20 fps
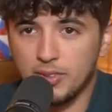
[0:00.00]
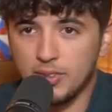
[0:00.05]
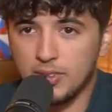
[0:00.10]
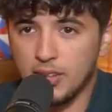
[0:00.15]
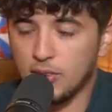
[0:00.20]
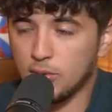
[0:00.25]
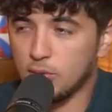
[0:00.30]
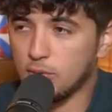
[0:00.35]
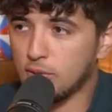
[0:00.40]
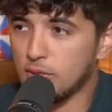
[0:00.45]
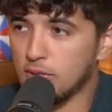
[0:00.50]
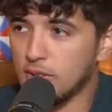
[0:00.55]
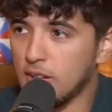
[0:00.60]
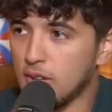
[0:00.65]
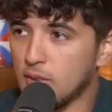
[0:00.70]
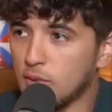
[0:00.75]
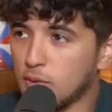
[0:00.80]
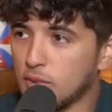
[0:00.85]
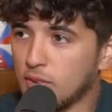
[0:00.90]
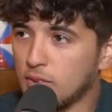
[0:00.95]
Yeah, this
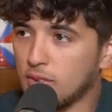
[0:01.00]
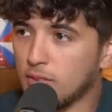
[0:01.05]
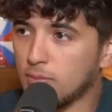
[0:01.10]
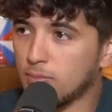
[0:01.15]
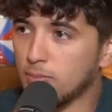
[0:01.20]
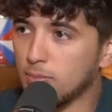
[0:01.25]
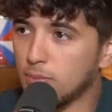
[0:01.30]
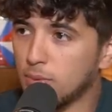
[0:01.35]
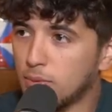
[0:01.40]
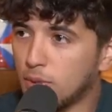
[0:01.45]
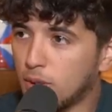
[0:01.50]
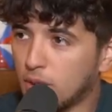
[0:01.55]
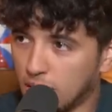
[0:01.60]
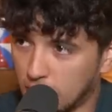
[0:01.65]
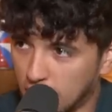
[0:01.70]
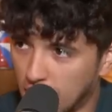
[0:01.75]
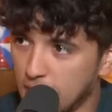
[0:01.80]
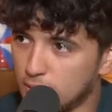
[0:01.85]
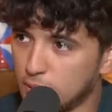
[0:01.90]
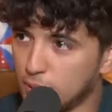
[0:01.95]
this
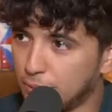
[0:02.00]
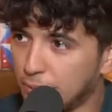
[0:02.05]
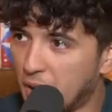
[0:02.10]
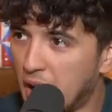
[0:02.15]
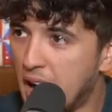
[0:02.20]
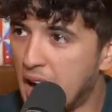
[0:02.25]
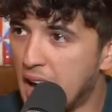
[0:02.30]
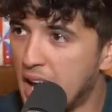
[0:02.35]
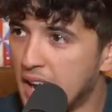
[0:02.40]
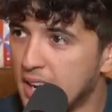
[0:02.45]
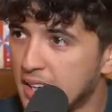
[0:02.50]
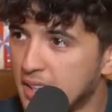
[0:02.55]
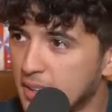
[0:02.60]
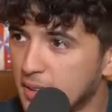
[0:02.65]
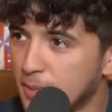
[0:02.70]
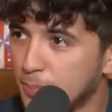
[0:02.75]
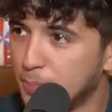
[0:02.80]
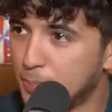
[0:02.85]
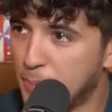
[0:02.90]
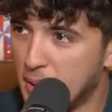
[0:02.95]

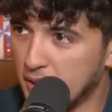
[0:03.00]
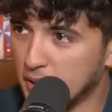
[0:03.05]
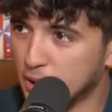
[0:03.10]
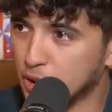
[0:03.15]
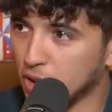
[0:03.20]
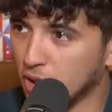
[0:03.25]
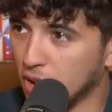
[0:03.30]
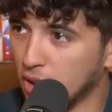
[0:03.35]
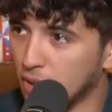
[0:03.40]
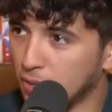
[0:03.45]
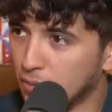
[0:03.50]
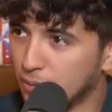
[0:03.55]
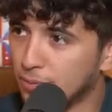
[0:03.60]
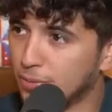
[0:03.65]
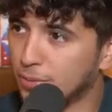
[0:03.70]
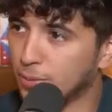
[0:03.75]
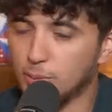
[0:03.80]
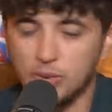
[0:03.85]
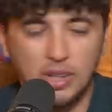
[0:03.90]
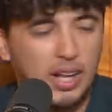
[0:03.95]
classified picture
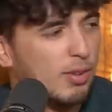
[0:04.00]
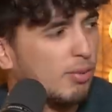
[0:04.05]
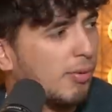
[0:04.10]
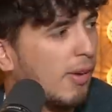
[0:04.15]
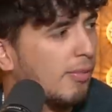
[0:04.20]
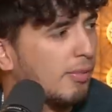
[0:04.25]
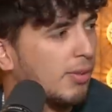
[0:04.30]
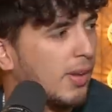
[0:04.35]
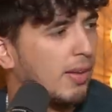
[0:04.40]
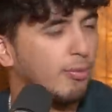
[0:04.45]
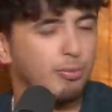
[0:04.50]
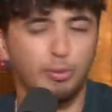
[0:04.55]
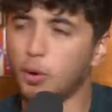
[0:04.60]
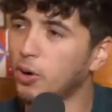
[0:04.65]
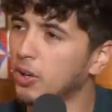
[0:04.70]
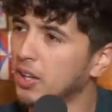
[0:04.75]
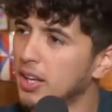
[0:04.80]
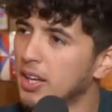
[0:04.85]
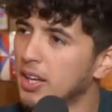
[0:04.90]
was classified for like forty